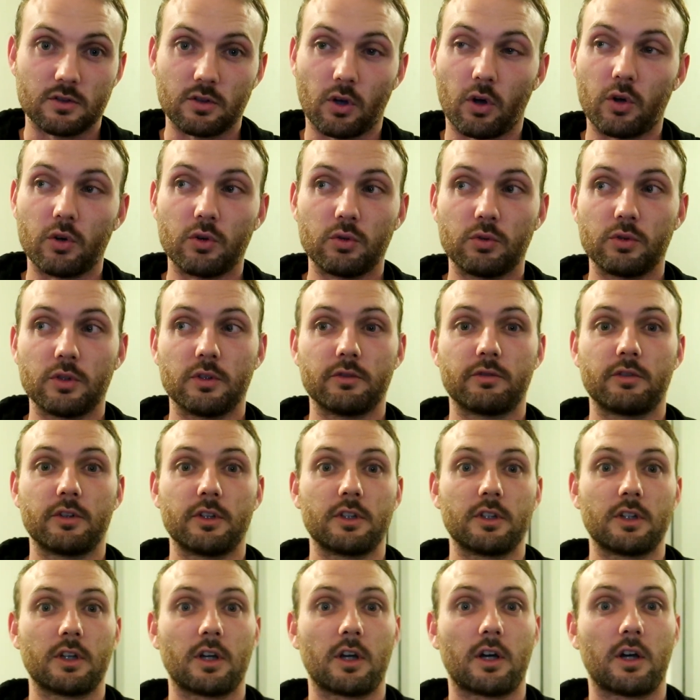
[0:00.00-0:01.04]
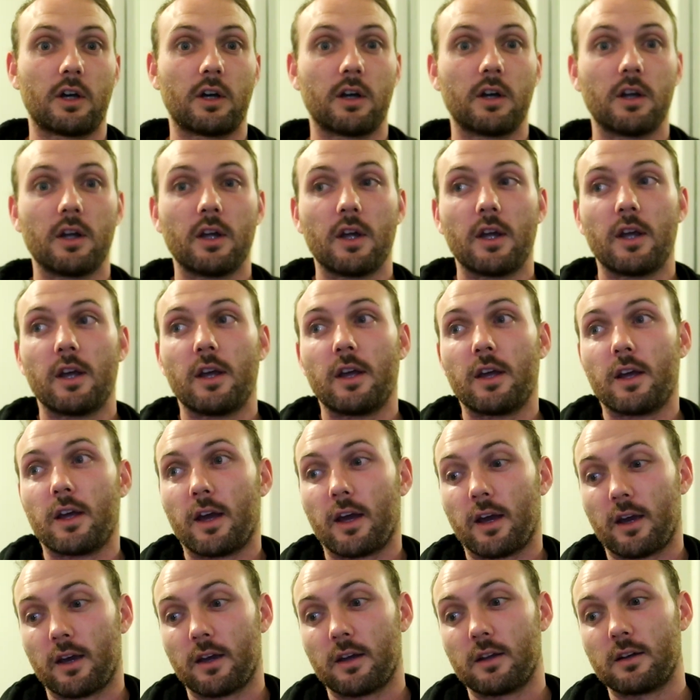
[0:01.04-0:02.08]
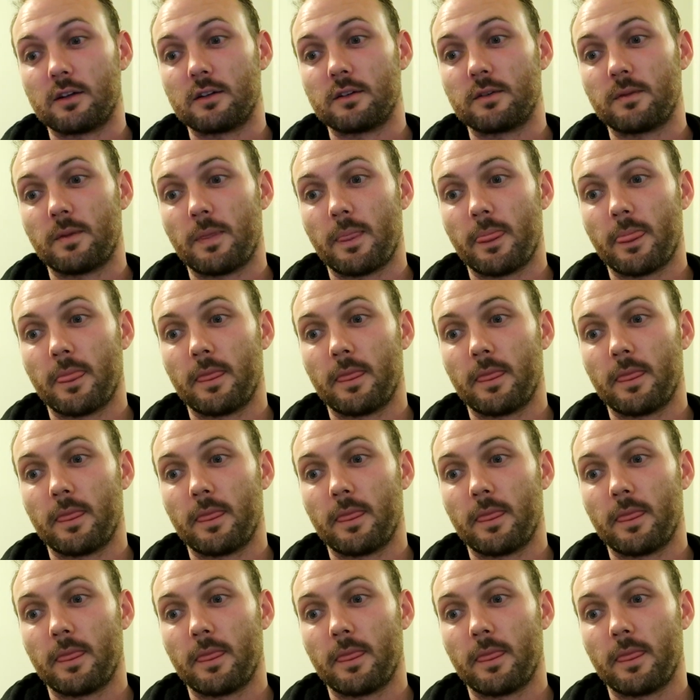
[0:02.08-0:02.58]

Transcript: total your freaking car. And